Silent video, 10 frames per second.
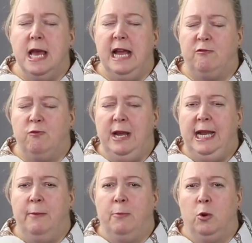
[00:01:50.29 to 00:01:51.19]
It's
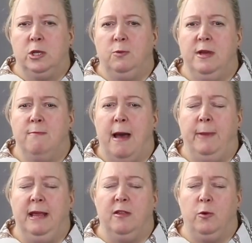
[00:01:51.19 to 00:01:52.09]
really important with
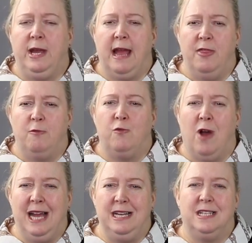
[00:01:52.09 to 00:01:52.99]
mapping that we get the
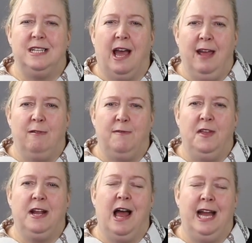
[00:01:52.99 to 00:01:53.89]
right style for
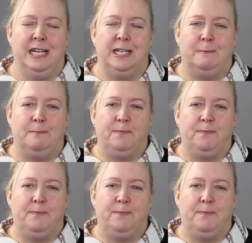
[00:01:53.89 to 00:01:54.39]
the client.